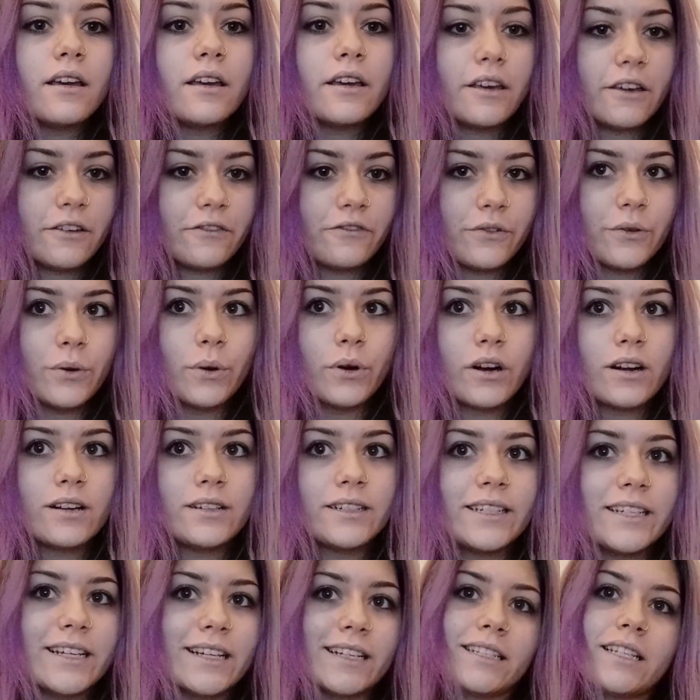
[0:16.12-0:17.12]
If you're
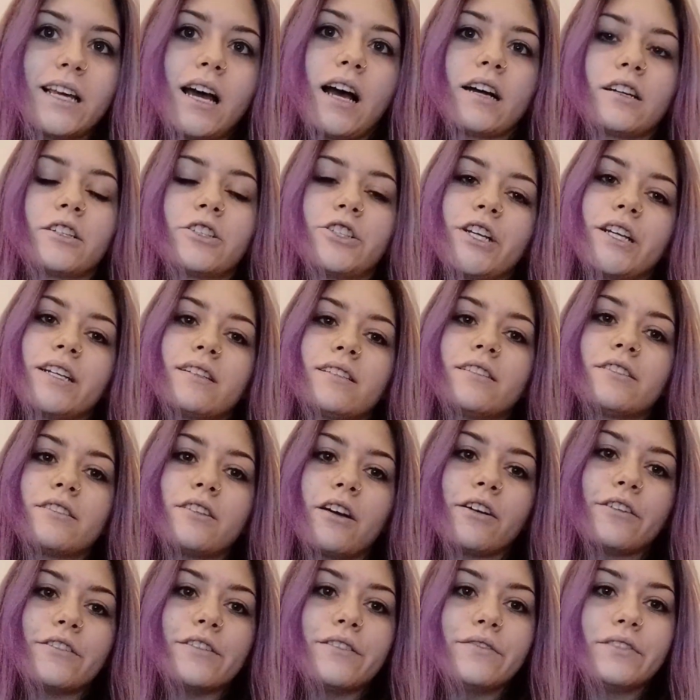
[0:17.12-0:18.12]
on TikTok, chances
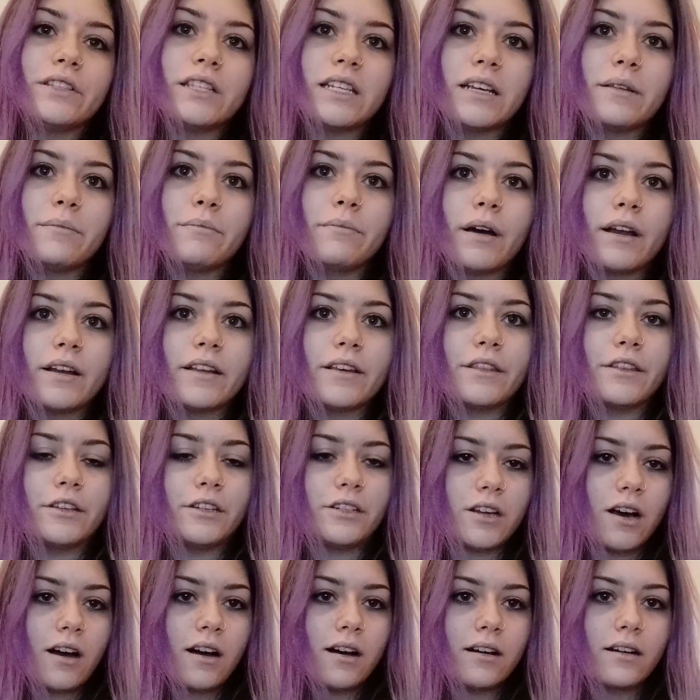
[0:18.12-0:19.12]
are you've seen Bunny the
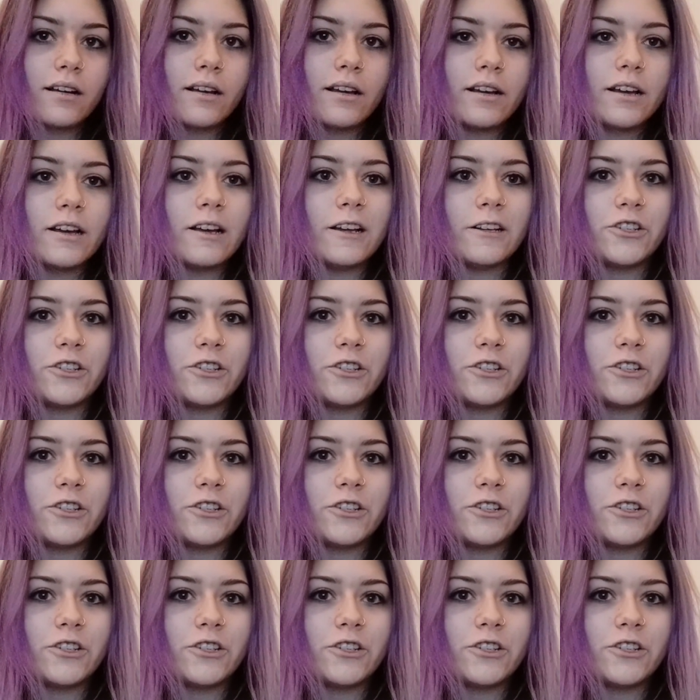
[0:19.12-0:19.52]
dog,